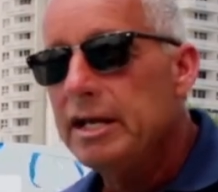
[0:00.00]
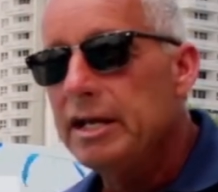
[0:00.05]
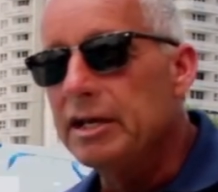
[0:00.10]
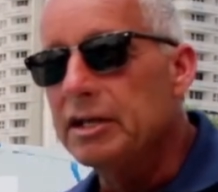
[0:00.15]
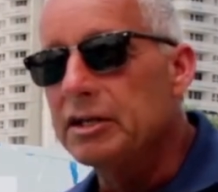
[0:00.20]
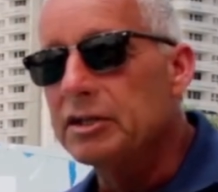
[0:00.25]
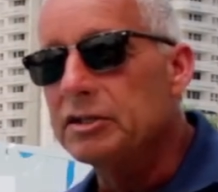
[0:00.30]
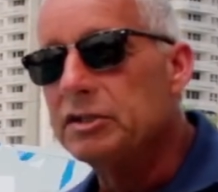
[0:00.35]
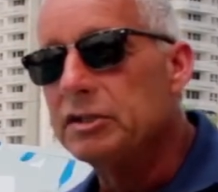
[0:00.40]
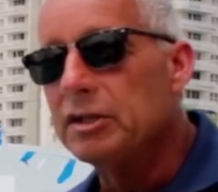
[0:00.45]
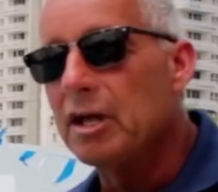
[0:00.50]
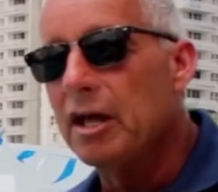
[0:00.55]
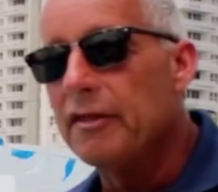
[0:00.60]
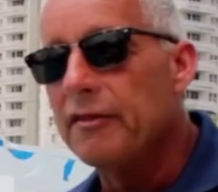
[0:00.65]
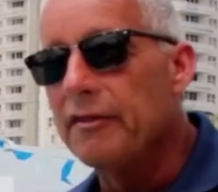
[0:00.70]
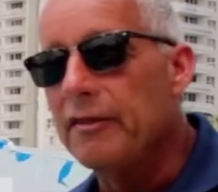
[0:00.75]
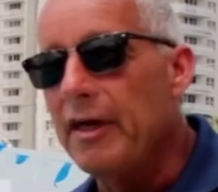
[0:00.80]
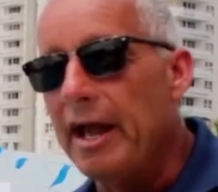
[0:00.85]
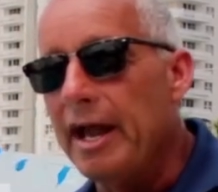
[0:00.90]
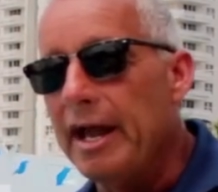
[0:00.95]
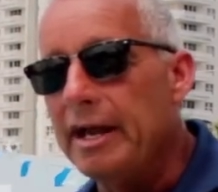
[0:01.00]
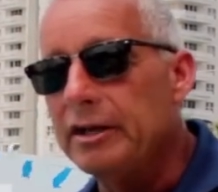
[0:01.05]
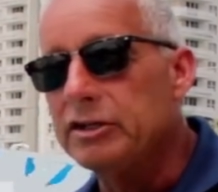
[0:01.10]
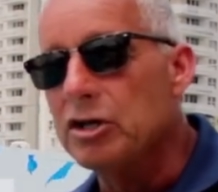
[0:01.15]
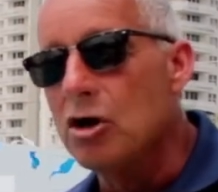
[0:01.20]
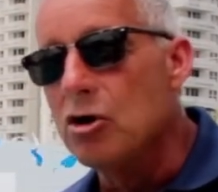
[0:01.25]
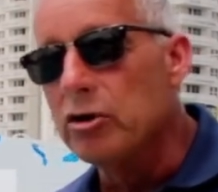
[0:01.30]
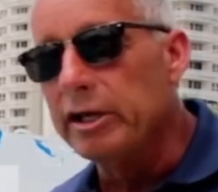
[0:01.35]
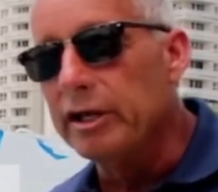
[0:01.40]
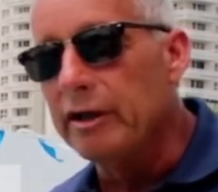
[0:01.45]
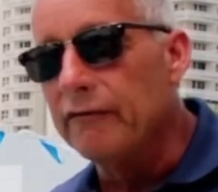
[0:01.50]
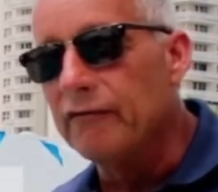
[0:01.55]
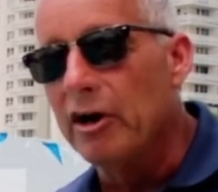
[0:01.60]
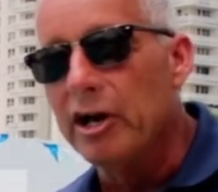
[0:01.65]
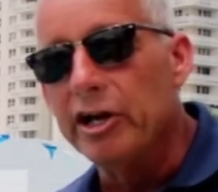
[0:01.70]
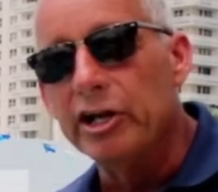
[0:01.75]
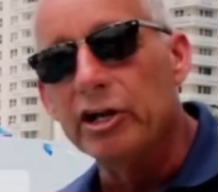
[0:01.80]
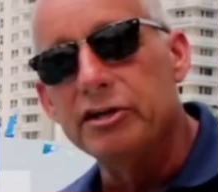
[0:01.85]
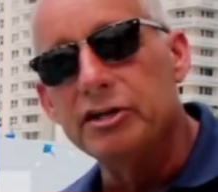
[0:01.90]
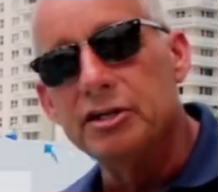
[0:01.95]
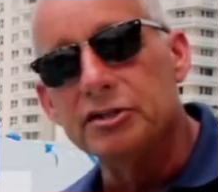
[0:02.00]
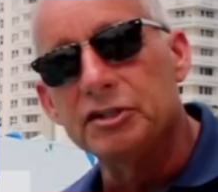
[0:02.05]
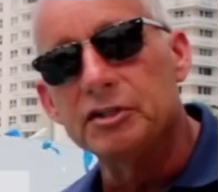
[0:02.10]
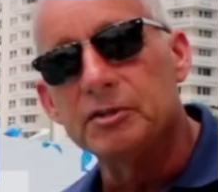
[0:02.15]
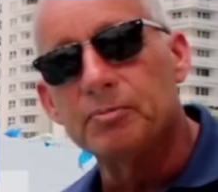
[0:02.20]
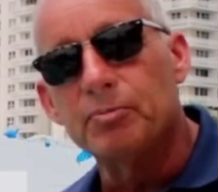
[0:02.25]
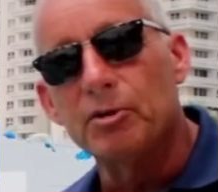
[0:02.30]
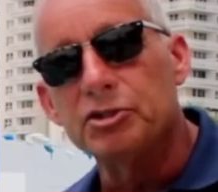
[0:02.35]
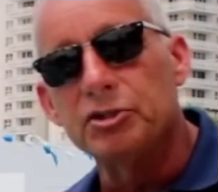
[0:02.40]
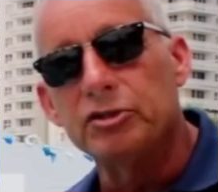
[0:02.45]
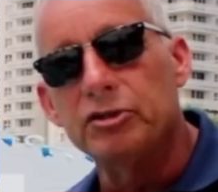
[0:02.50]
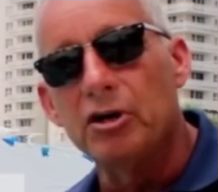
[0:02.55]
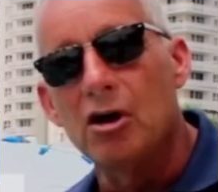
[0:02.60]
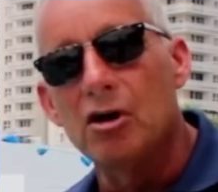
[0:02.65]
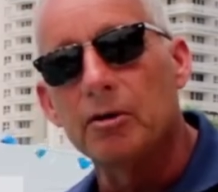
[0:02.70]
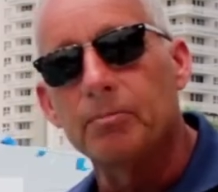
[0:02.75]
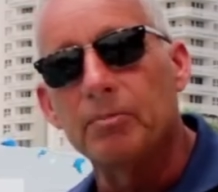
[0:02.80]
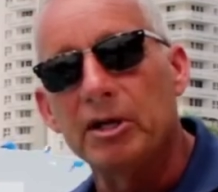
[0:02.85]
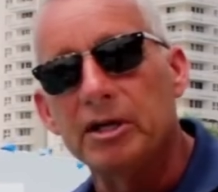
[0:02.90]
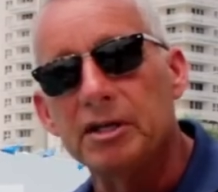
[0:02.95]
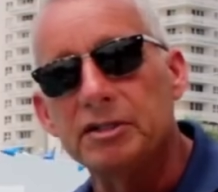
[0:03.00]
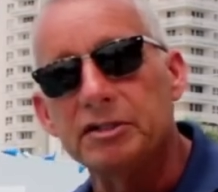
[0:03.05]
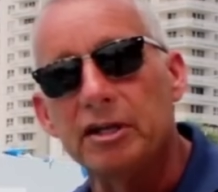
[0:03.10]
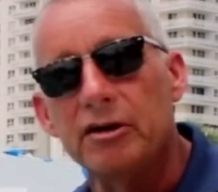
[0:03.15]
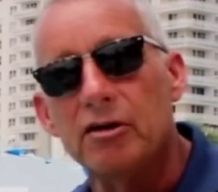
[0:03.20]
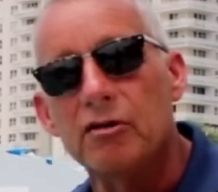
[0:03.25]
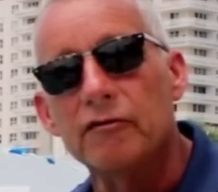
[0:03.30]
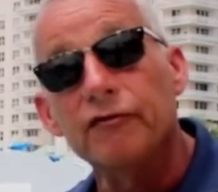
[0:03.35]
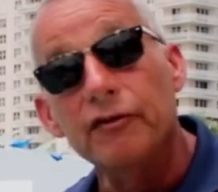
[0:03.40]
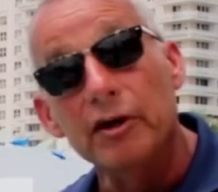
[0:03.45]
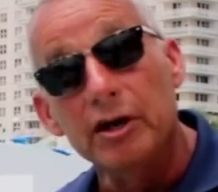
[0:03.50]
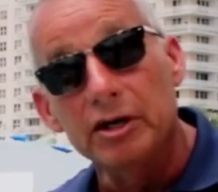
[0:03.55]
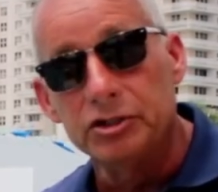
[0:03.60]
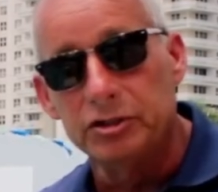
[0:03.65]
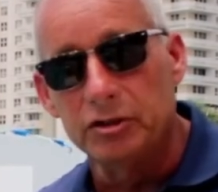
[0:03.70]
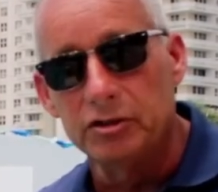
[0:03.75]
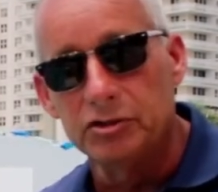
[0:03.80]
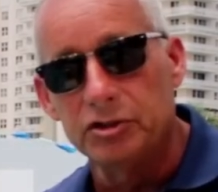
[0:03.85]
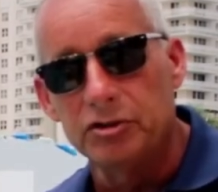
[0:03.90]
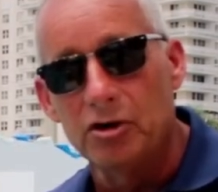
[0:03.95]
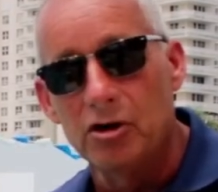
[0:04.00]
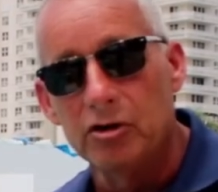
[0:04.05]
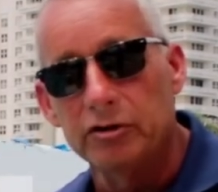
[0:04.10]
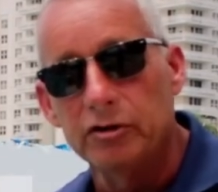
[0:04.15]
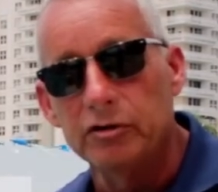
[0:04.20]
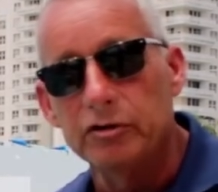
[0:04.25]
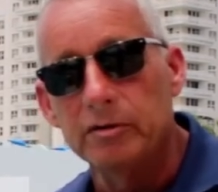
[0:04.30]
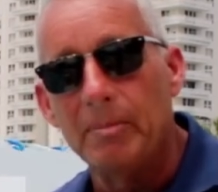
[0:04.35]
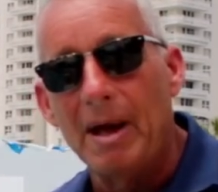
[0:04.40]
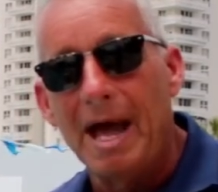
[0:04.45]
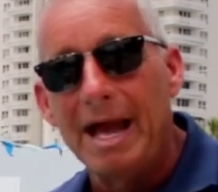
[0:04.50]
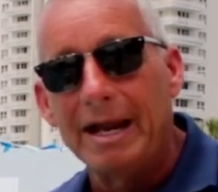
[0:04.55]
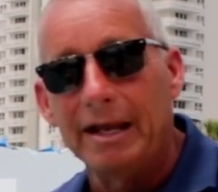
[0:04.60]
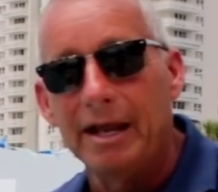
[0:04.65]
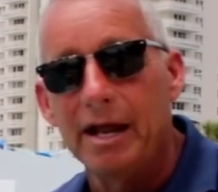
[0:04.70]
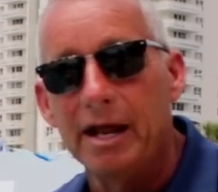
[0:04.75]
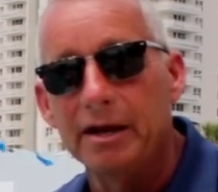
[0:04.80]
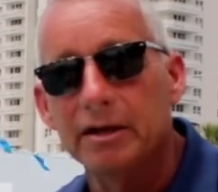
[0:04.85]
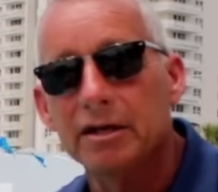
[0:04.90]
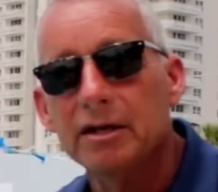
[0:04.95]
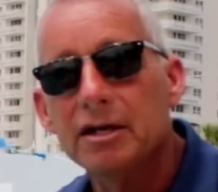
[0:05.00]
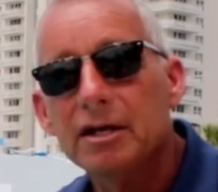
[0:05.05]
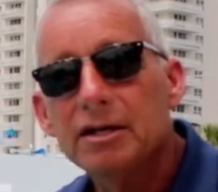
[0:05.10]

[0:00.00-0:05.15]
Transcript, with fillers: is they don't get very good distance per stroke because they don't finish their stroke through the back end.